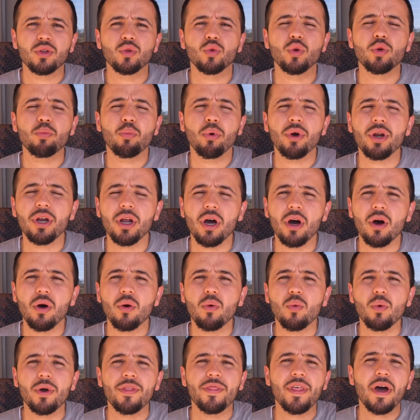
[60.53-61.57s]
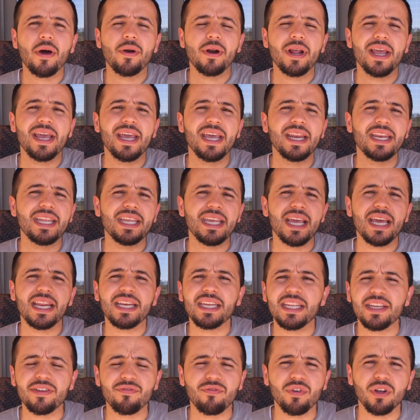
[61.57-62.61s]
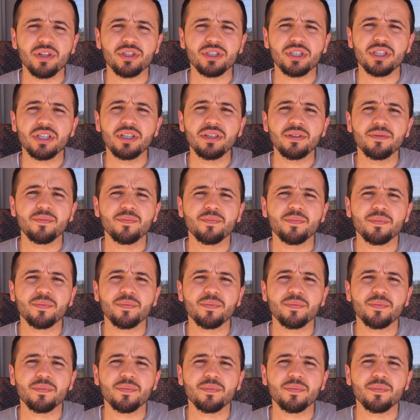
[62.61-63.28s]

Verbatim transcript: 3.0 without any ND filter.